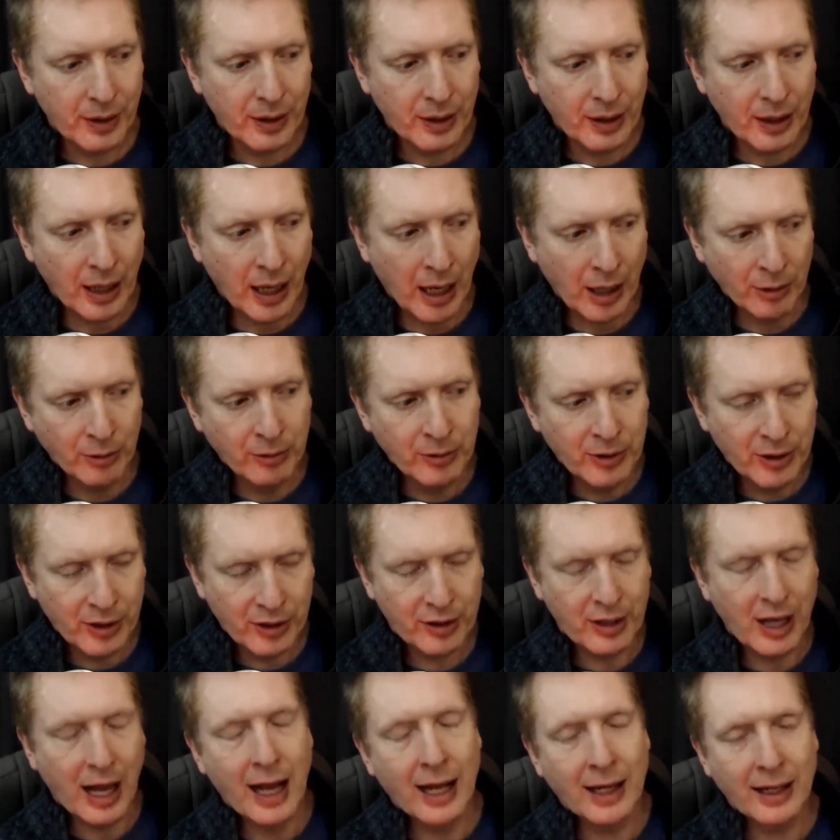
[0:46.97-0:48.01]
How does
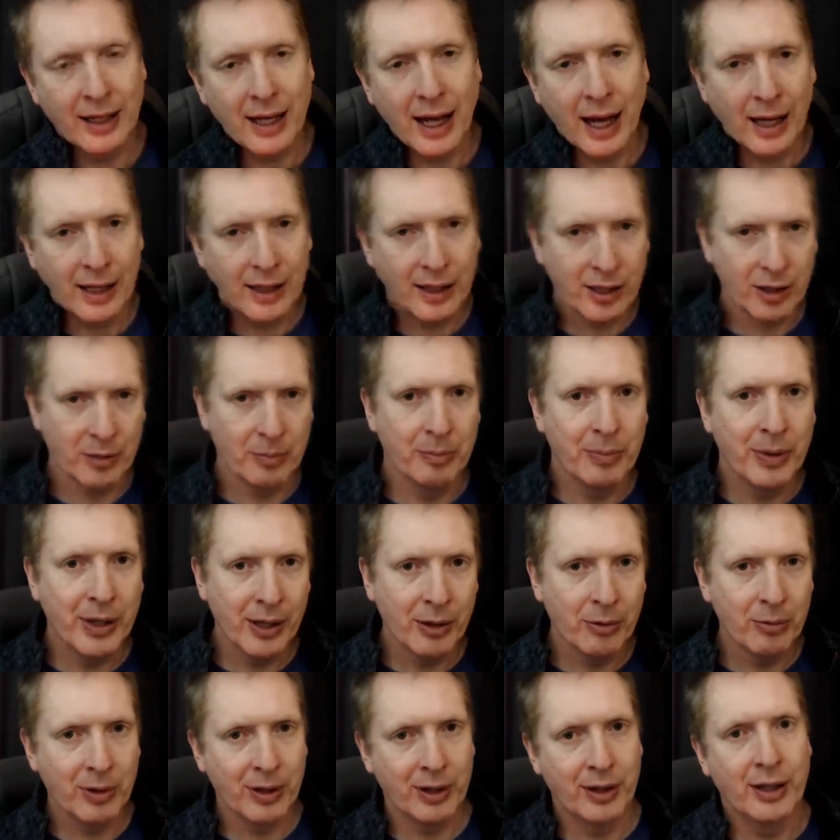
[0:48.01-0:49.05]
that guy compare
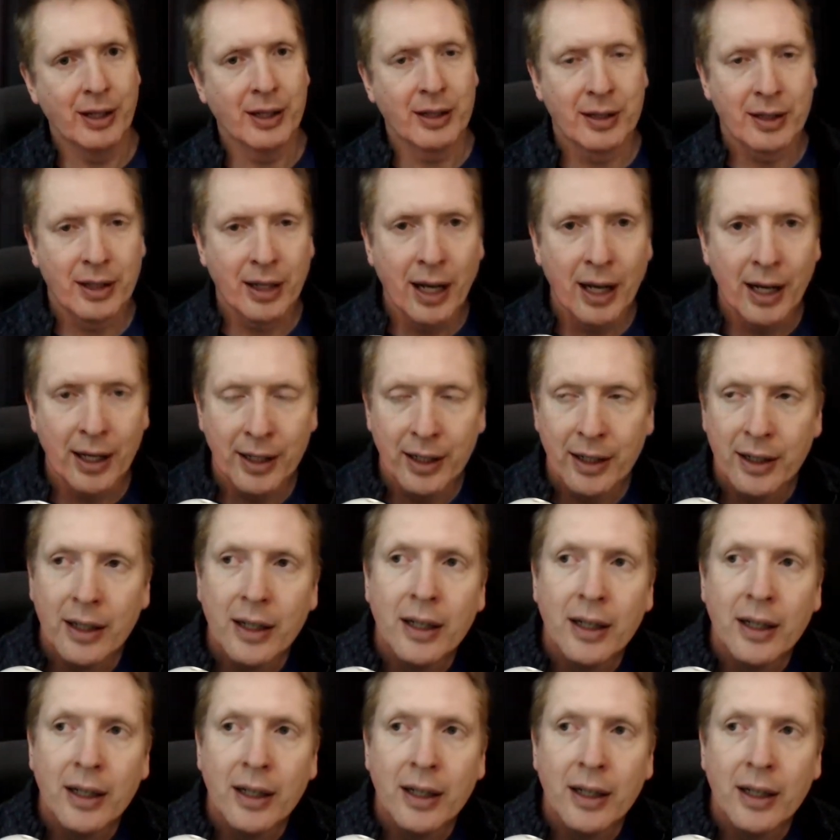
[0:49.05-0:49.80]
with this guy?